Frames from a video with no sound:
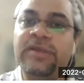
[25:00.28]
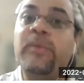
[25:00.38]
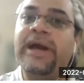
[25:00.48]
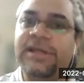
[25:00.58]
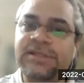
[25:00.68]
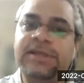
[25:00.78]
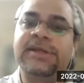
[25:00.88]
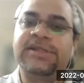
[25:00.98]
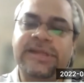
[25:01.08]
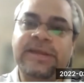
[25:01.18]
the virus that it
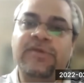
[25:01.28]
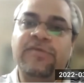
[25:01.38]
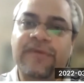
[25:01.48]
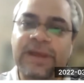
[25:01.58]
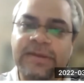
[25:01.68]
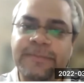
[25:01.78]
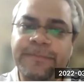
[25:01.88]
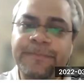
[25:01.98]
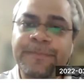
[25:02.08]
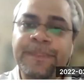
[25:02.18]
is trying to fight.
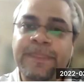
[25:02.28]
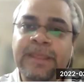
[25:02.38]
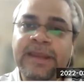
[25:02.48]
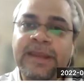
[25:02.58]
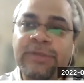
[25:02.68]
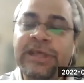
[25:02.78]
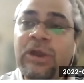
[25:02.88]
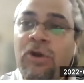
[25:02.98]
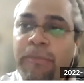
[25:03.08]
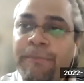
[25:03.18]
Now, the
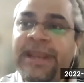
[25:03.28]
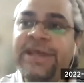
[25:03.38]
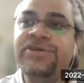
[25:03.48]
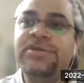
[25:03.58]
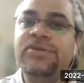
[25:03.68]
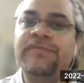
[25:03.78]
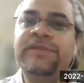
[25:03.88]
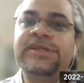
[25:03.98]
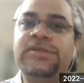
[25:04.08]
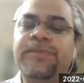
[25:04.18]
combinations of
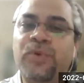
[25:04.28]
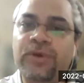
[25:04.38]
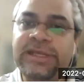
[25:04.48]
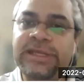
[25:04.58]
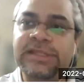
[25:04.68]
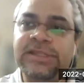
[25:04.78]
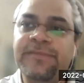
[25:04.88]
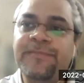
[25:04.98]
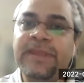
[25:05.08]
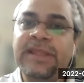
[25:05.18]
these proteins
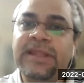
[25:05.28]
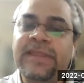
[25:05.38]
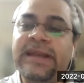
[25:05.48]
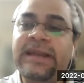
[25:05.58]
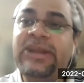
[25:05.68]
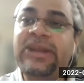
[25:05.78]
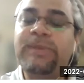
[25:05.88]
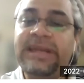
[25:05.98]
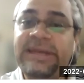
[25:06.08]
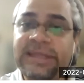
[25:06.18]
that need to
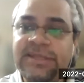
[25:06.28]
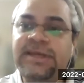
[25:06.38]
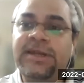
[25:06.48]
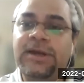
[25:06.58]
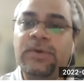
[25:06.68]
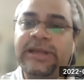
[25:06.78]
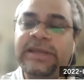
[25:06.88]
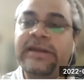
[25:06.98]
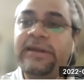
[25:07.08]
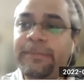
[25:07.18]
be tested out
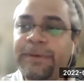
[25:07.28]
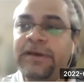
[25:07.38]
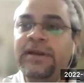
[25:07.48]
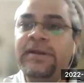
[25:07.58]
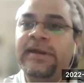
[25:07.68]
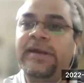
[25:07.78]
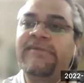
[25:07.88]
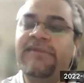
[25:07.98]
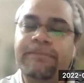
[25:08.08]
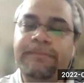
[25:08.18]
in a typical drug
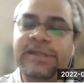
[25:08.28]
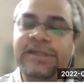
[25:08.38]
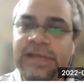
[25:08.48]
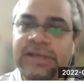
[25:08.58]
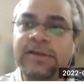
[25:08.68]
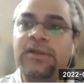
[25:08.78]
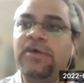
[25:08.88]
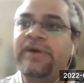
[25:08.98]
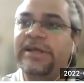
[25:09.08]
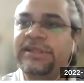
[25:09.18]
development cycle or
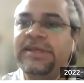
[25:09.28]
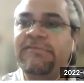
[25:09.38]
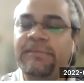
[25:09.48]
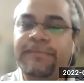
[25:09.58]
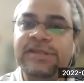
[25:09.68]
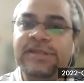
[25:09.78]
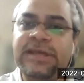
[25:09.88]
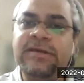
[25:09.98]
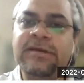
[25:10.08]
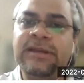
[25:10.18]
a vaccine development
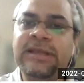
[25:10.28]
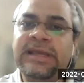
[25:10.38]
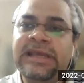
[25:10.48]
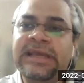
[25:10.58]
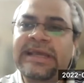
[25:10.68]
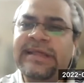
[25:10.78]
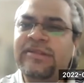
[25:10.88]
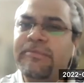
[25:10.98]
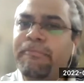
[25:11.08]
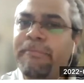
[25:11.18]
cycle
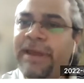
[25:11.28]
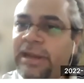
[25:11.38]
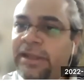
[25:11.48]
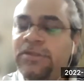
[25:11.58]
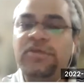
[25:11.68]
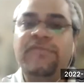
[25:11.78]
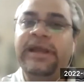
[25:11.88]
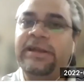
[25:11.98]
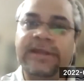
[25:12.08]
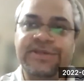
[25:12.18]
is millions of
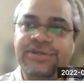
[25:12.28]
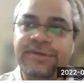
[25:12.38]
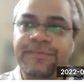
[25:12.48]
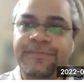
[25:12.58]
iteration.